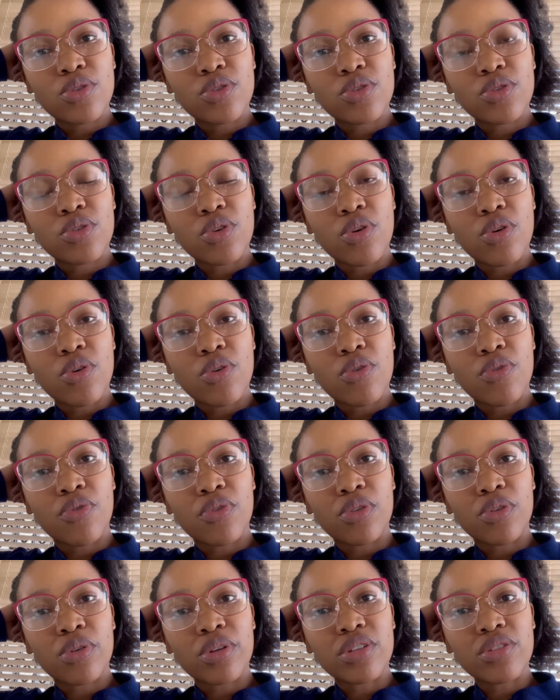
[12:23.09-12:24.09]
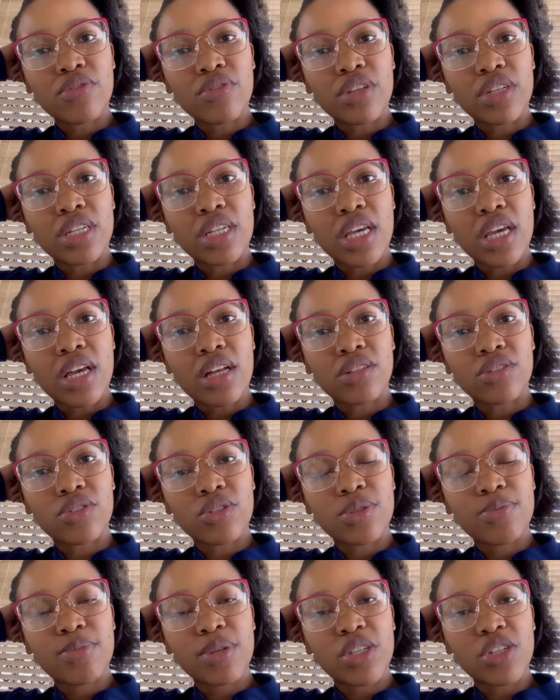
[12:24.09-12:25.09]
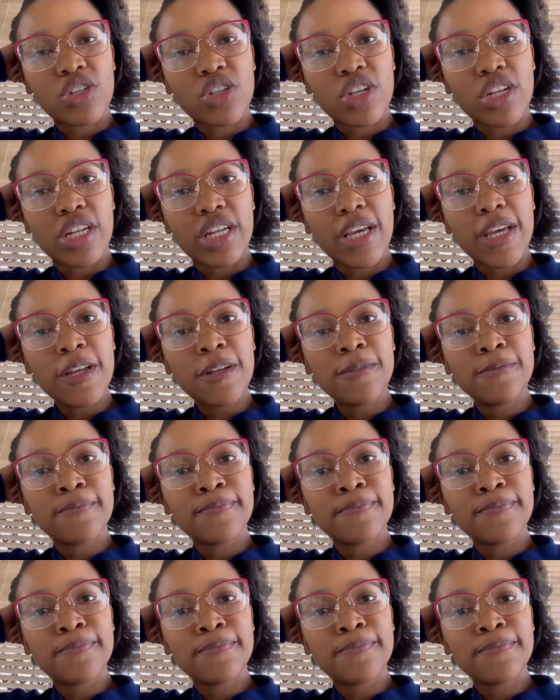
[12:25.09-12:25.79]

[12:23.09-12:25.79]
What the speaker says: So for the rest of the day I'll just be chilling